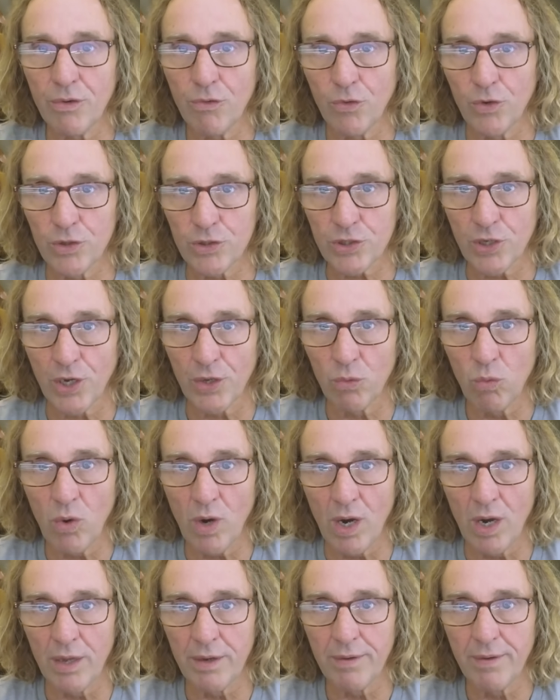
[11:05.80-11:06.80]
reverse on
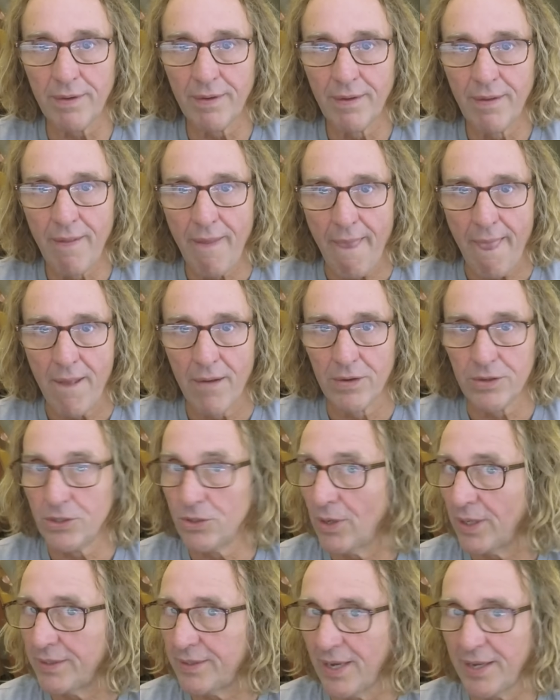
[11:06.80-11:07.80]
one,
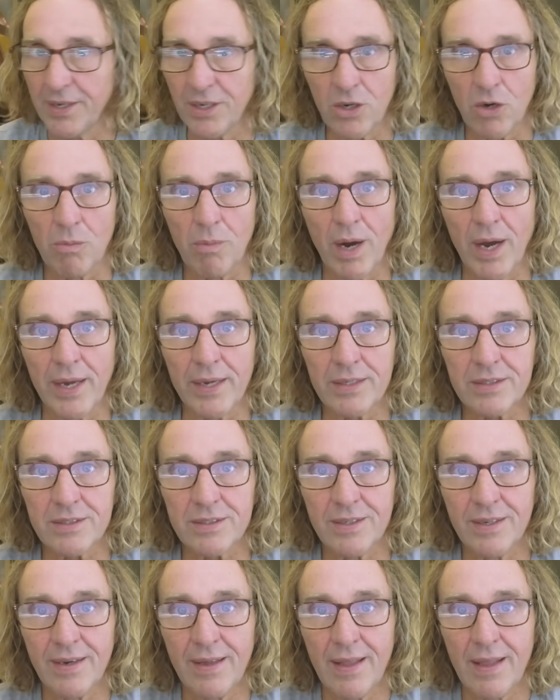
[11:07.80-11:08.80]
two identical mics,
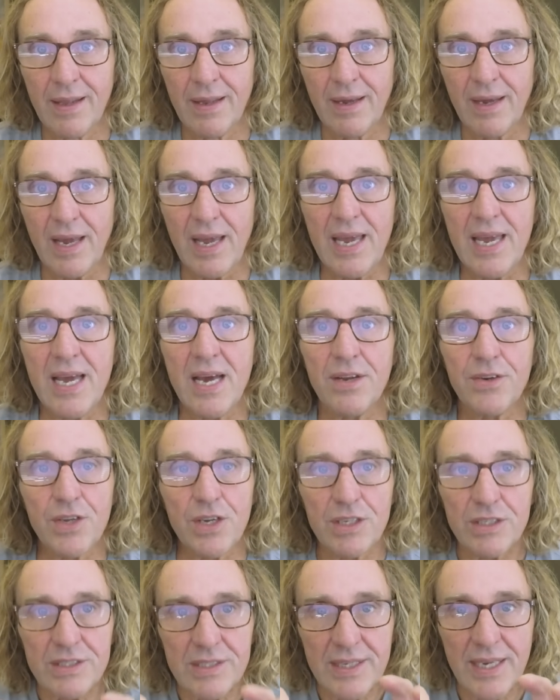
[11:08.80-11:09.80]
and
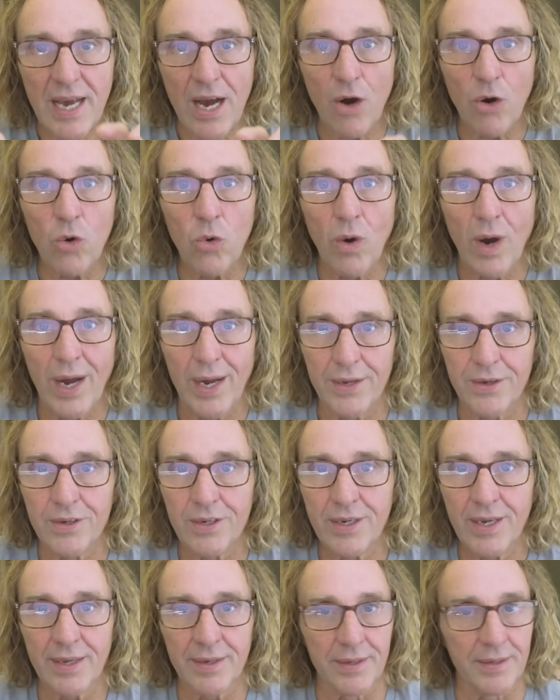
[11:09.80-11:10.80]
see how quiet you can
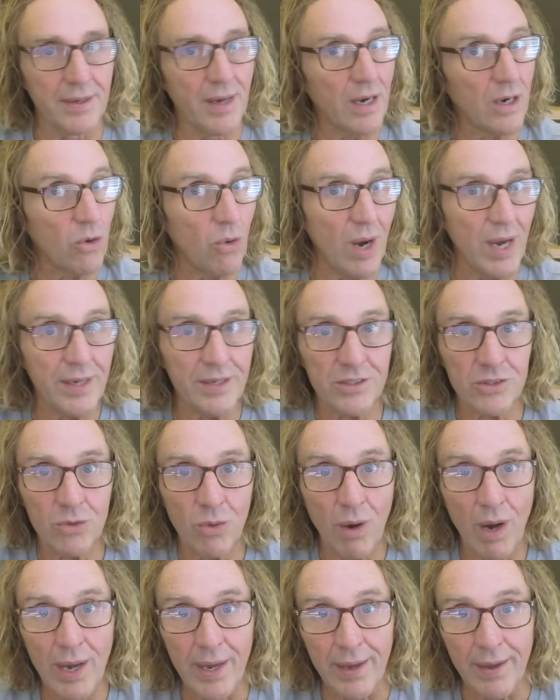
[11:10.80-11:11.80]
get it. Not quite as
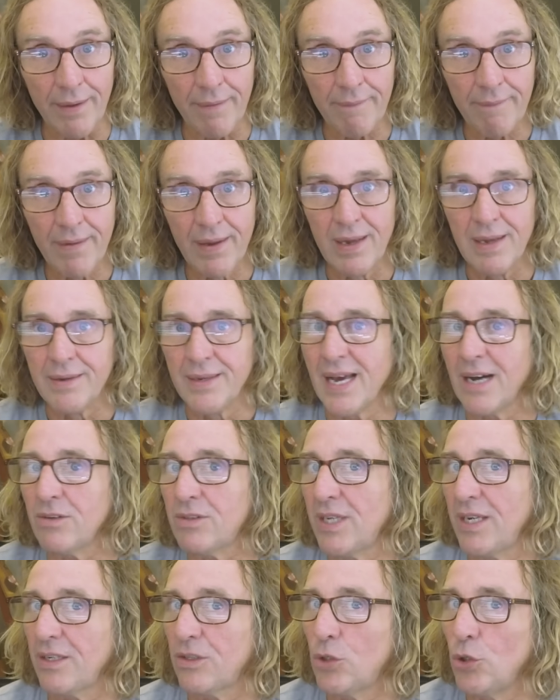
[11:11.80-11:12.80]
quiet. Now
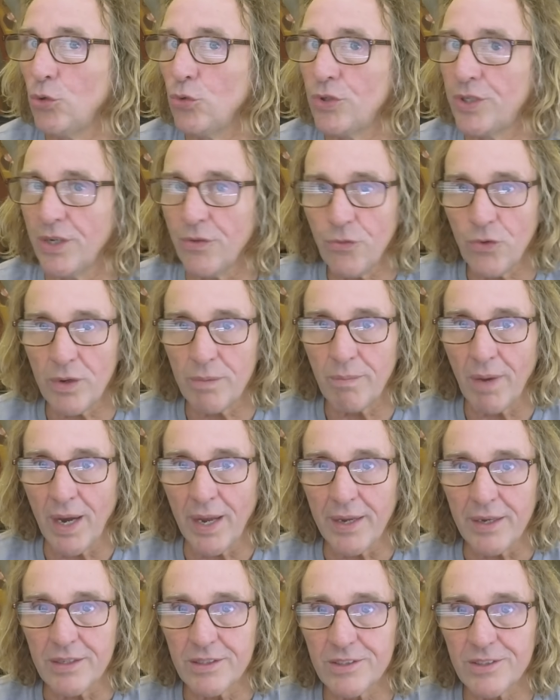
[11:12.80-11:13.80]
take two different
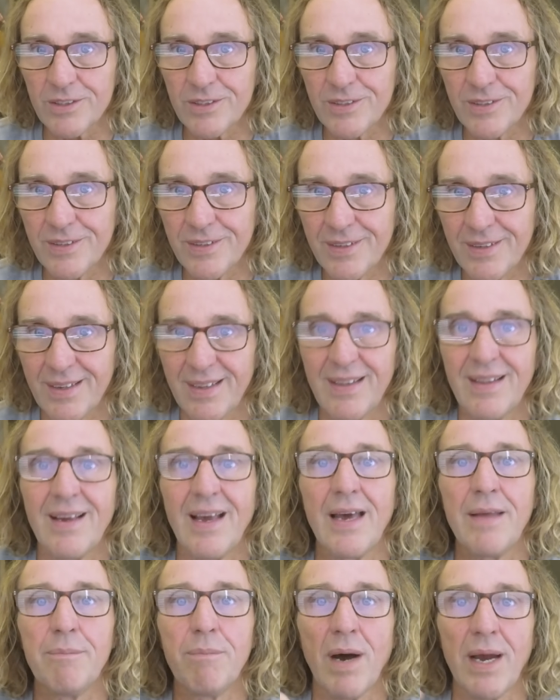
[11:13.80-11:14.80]
mics
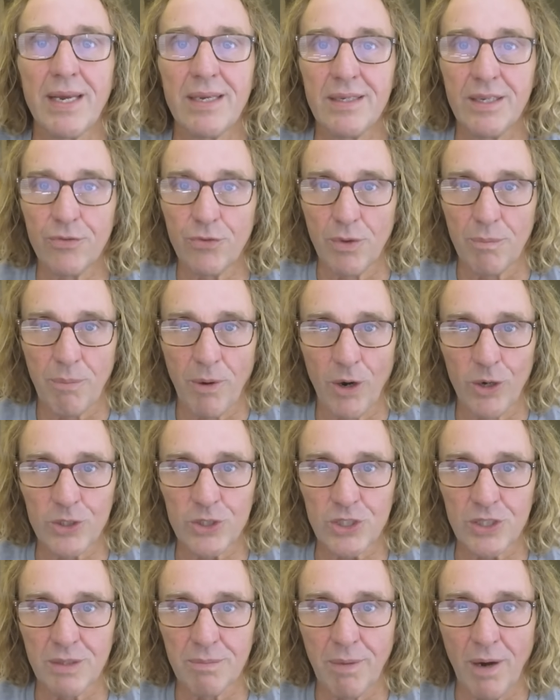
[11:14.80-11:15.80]
and mic different parts
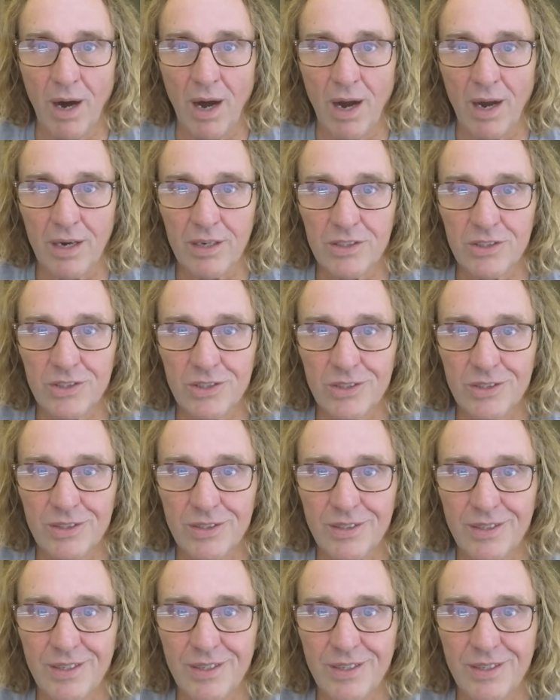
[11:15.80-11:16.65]
of the box,